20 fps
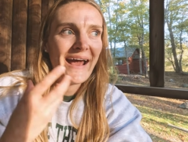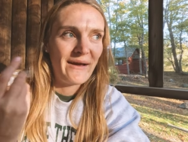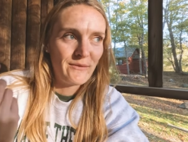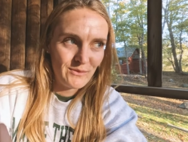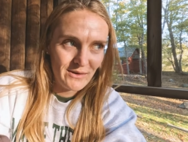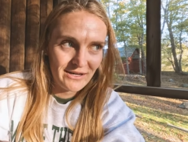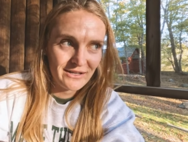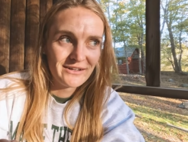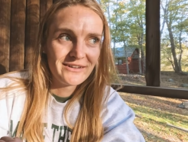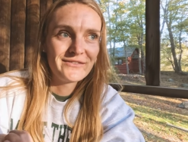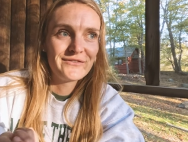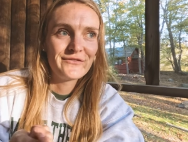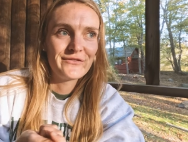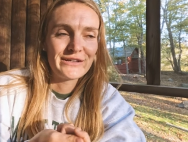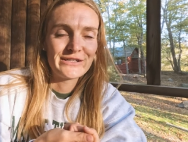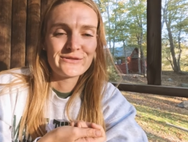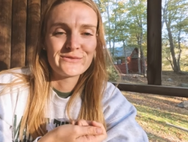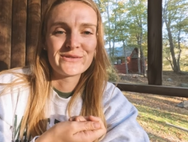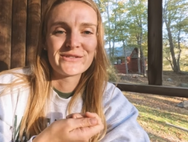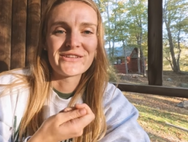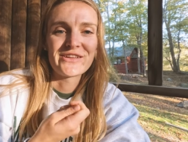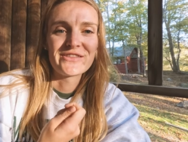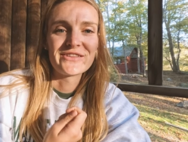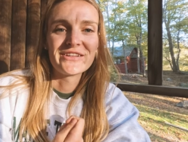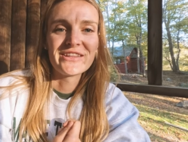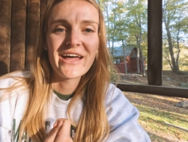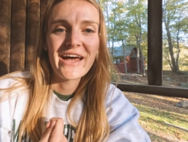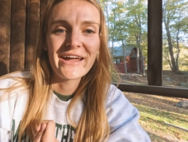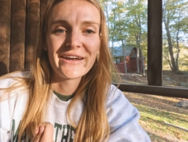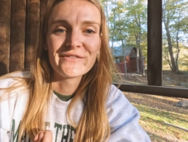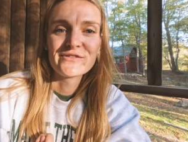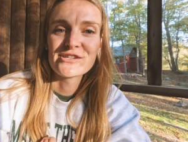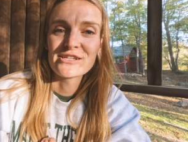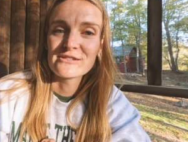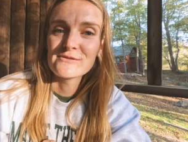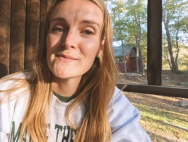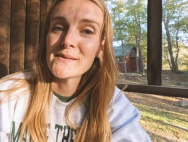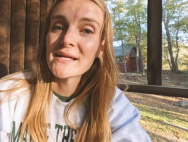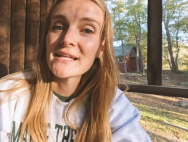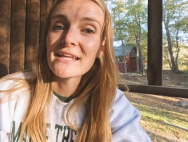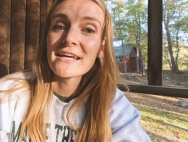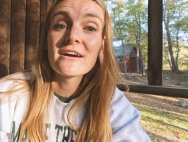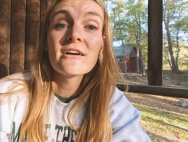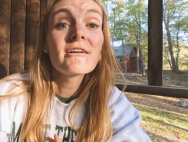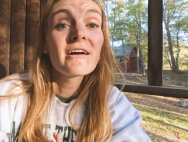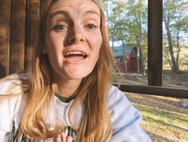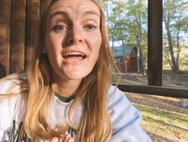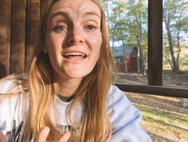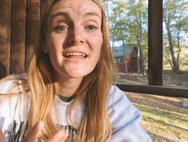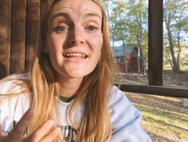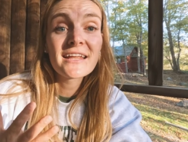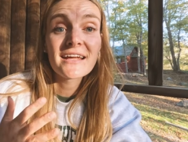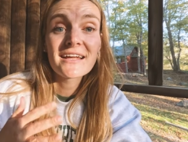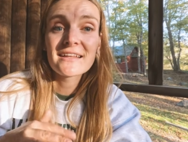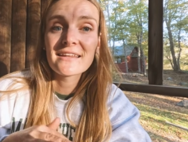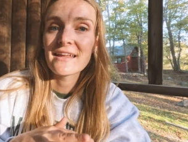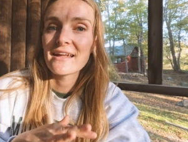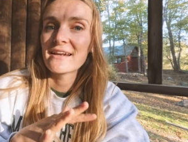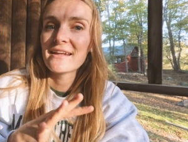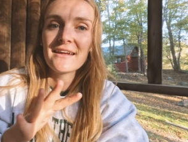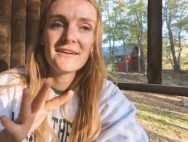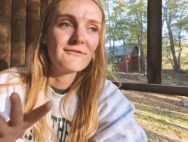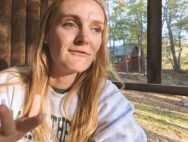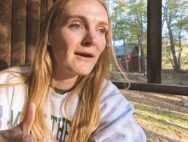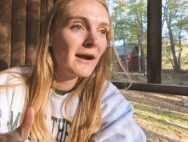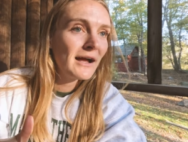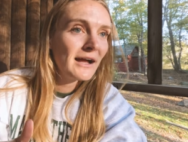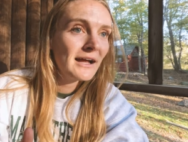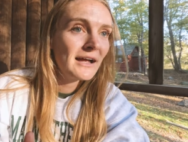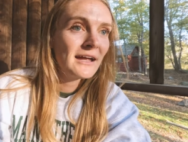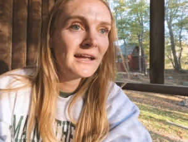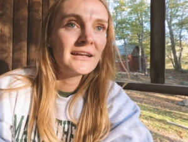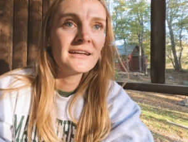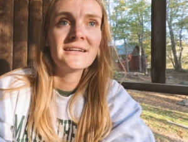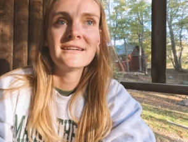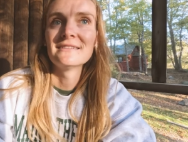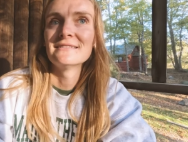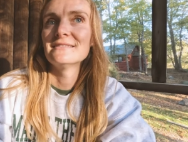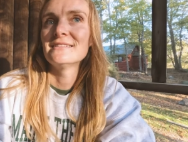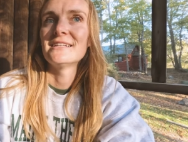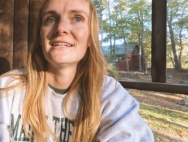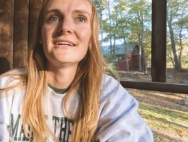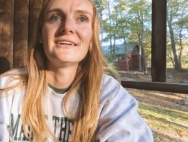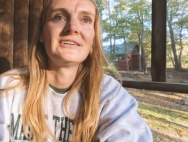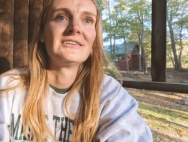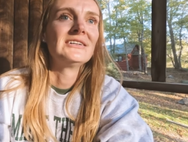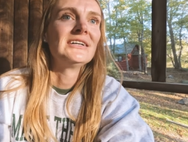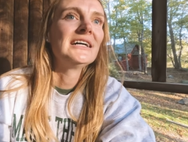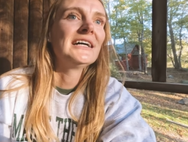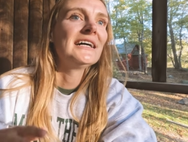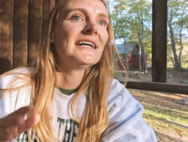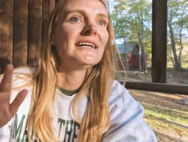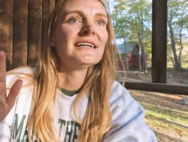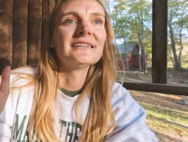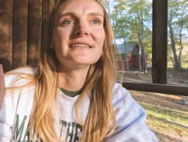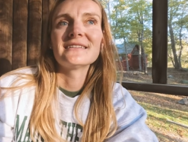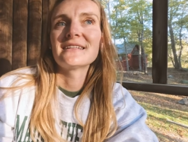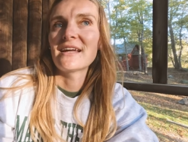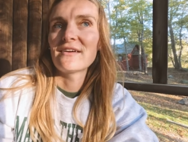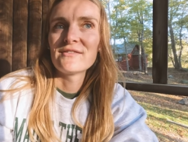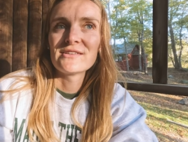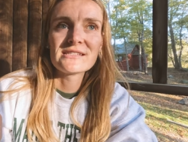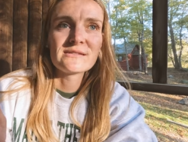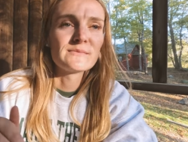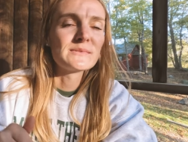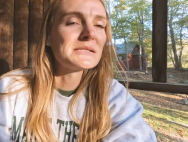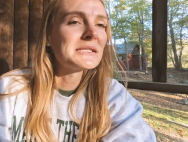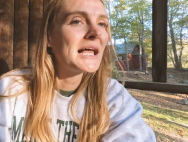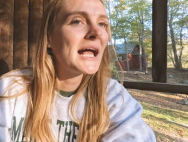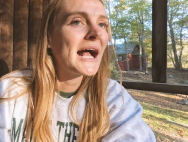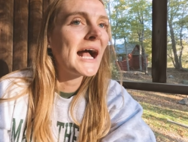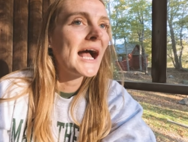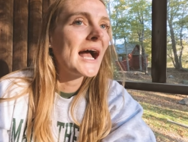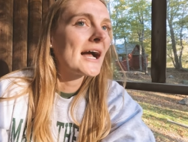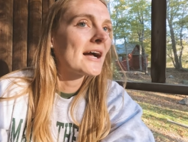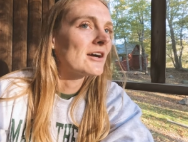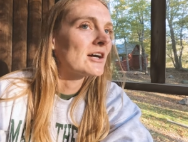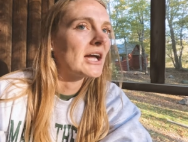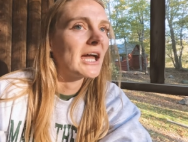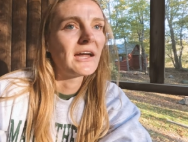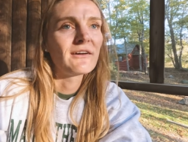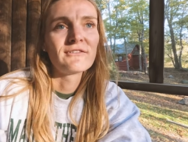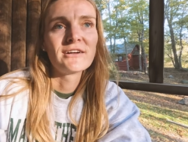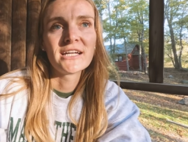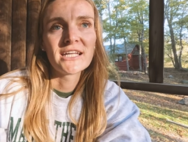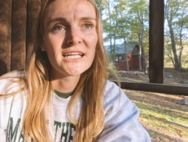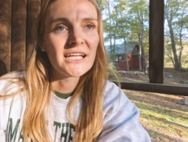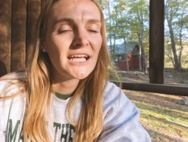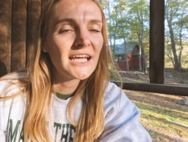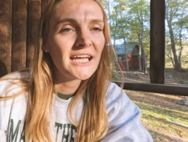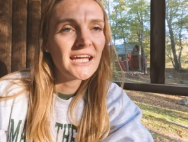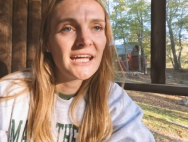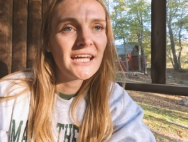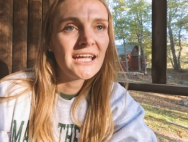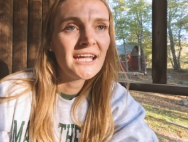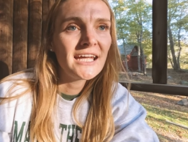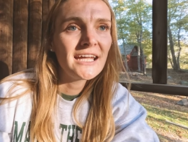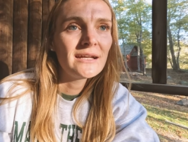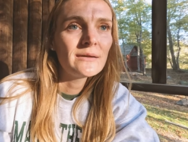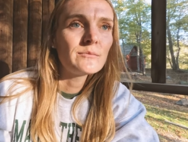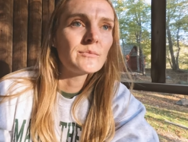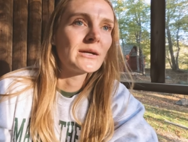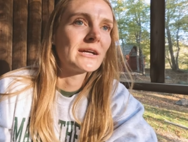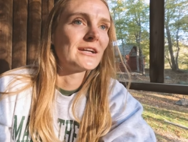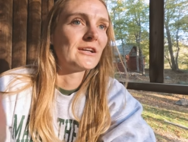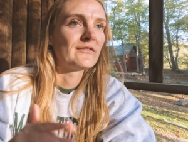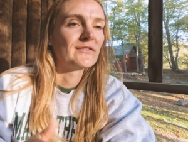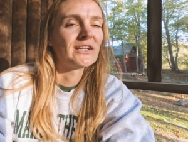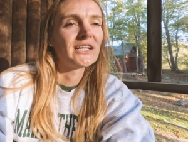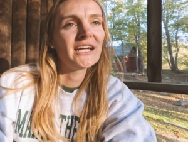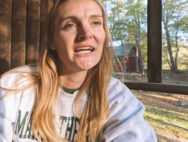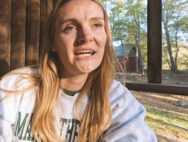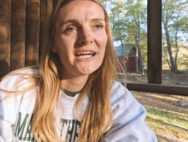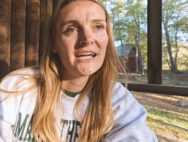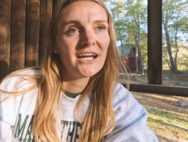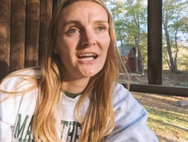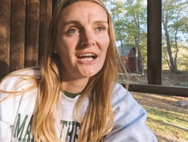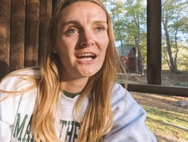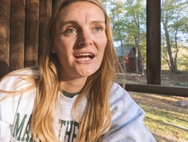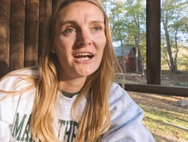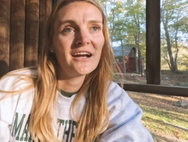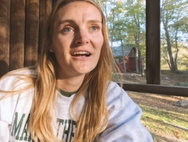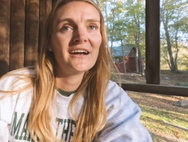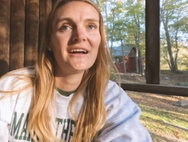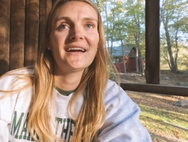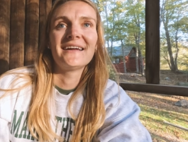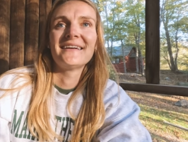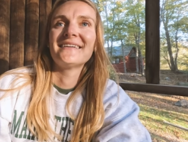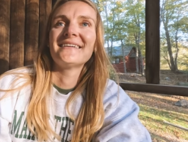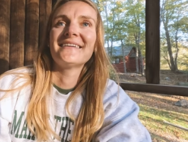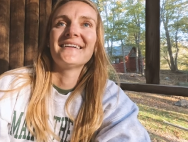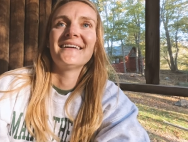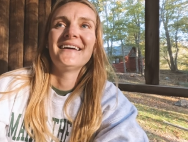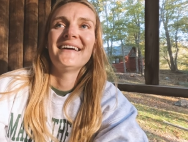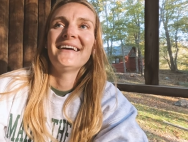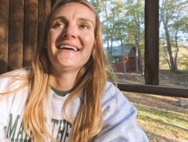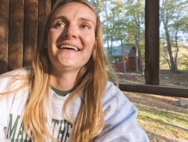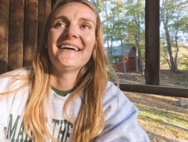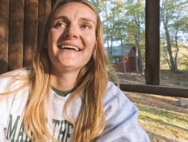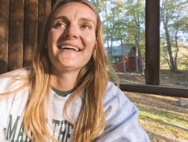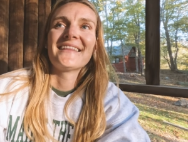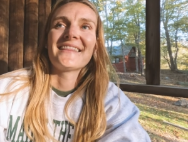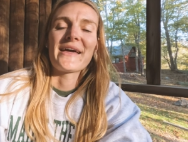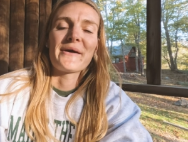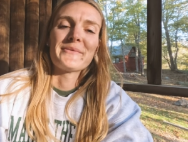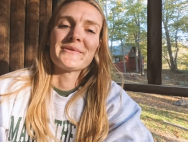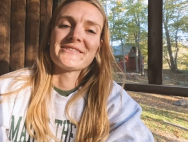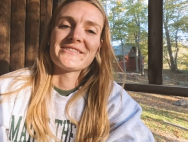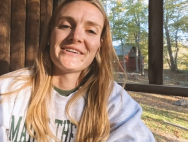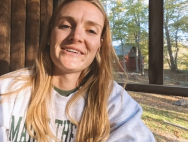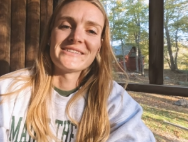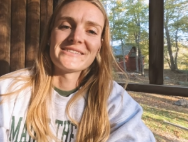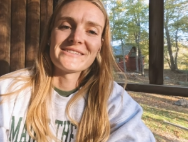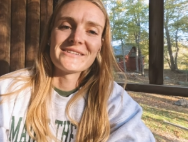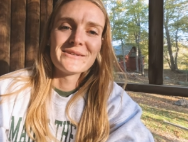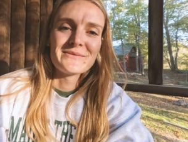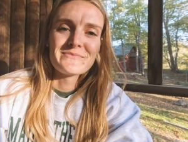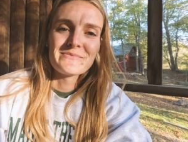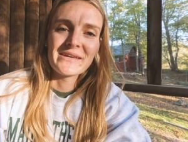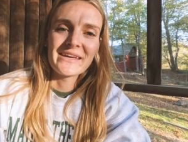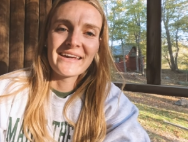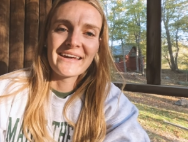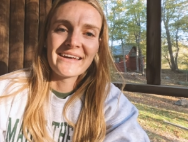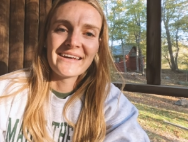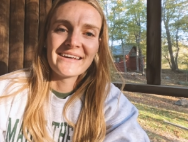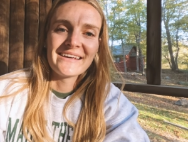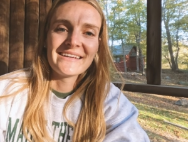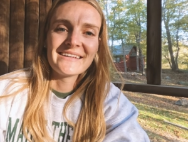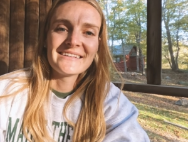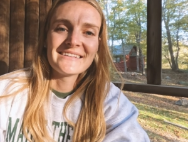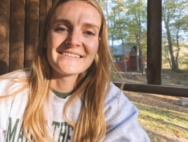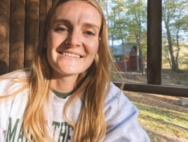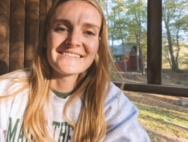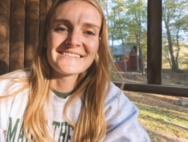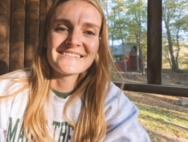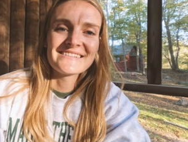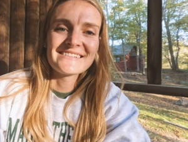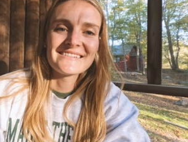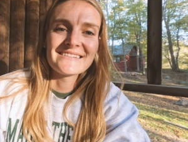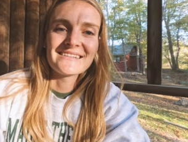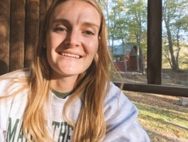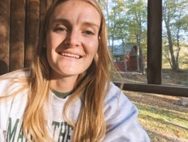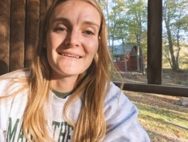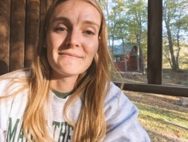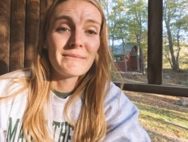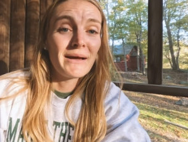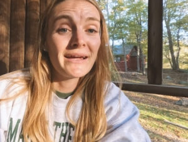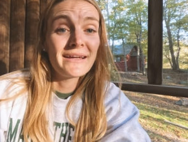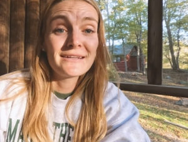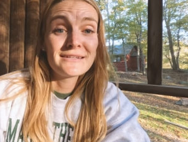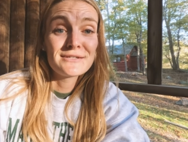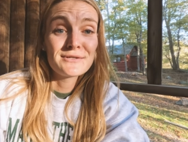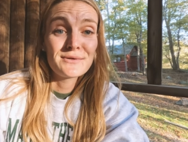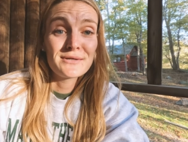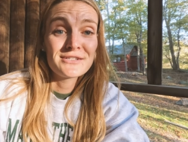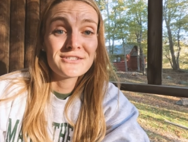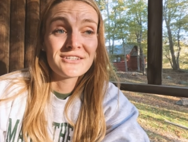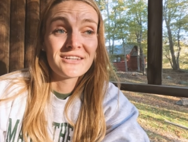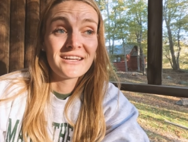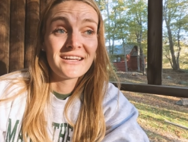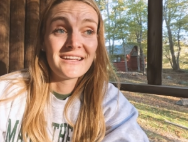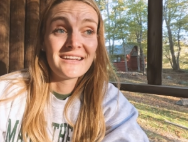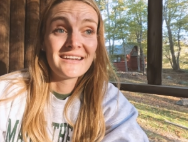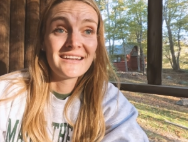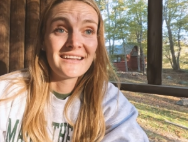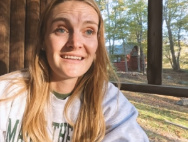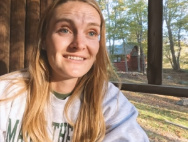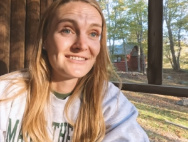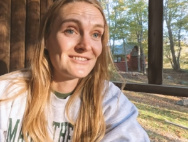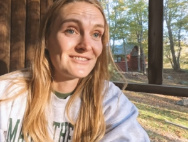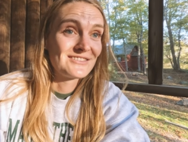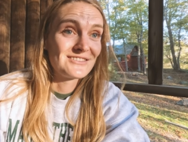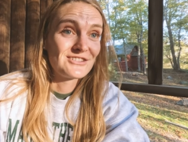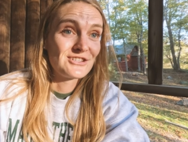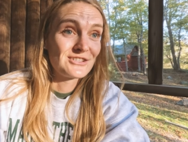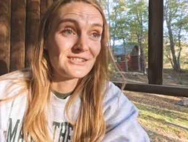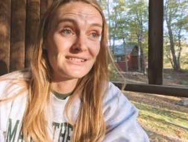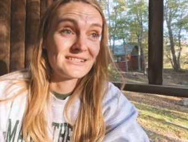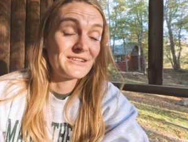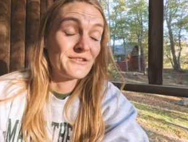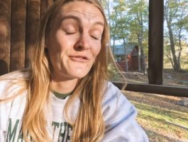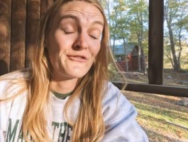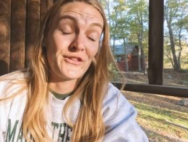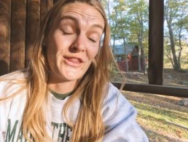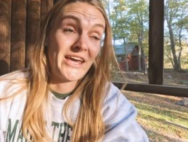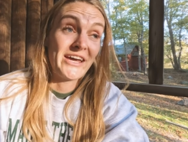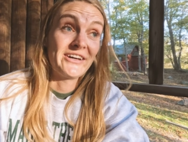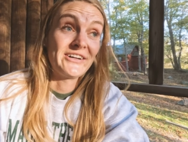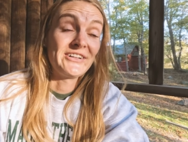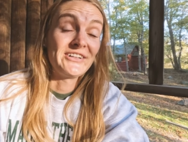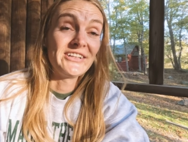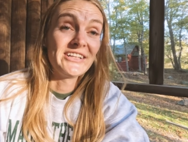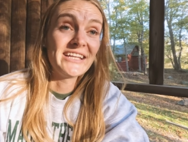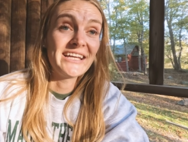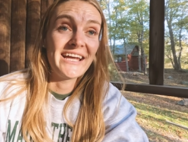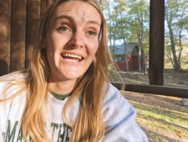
when a fish was on the line, just being like, okay, like let it run, you know, give it some slack, okay, reel it in, bring it over here. And that was awesome because my intuition is just a flail,